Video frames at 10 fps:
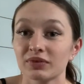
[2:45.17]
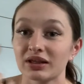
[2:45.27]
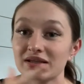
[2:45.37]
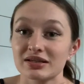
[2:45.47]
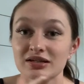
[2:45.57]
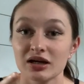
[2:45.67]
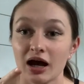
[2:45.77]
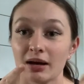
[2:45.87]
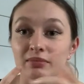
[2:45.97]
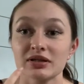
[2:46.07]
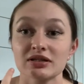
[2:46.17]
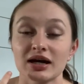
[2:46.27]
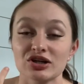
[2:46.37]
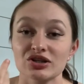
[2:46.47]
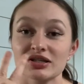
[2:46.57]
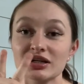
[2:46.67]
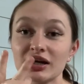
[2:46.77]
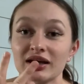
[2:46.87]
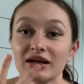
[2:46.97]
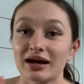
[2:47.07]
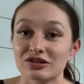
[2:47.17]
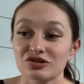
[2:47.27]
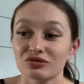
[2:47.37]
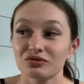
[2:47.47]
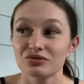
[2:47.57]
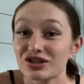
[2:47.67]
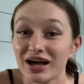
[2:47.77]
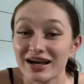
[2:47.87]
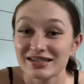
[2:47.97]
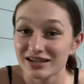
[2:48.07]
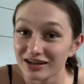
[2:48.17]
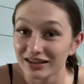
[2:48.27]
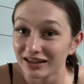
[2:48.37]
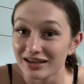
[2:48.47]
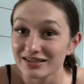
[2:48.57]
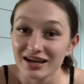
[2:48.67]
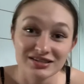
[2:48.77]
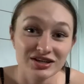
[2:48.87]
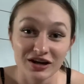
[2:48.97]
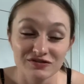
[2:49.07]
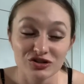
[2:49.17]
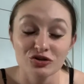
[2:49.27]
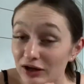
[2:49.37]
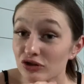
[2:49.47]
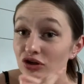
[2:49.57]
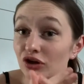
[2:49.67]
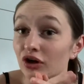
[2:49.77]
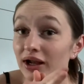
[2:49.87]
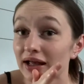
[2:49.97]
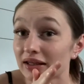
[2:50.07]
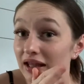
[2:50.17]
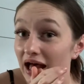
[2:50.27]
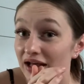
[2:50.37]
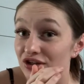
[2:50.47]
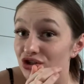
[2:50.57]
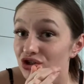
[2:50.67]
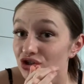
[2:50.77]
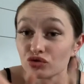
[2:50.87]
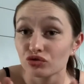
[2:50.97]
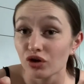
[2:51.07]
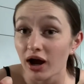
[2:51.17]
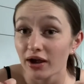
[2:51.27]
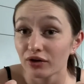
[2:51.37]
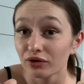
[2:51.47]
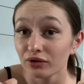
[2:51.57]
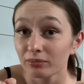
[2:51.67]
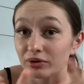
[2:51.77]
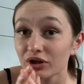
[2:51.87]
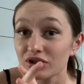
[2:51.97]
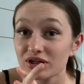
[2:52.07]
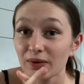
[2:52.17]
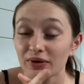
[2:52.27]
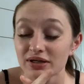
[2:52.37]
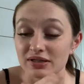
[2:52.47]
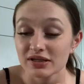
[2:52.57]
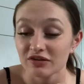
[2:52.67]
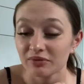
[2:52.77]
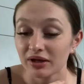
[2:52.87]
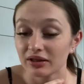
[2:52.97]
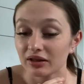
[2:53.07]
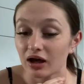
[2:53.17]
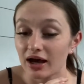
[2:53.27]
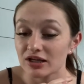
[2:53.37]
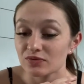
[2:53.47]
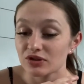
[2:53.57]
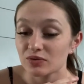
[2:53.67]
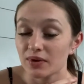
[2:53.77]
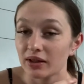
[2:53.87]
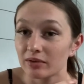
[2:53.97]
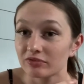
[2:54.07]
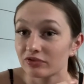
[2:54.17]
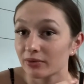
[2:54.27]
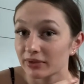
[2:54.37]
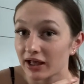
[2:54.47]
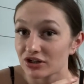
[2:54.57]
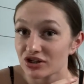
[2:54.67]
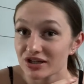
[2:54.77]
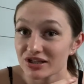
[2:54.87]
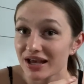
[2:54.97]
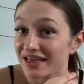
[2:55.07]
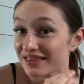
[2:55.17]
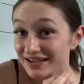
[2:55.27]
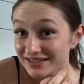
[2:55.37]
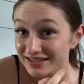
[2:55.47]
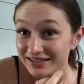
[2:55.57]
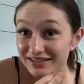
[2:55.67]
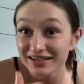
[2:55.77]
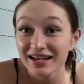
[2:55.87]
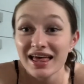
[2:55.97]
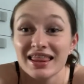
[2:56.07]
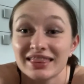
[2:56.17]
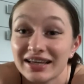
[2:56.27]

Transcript: lesson time to actually study at school so that I study less outside of school. I also got a lash trial because I wanted to see if my eyes would swell up from lashes and they didn't. They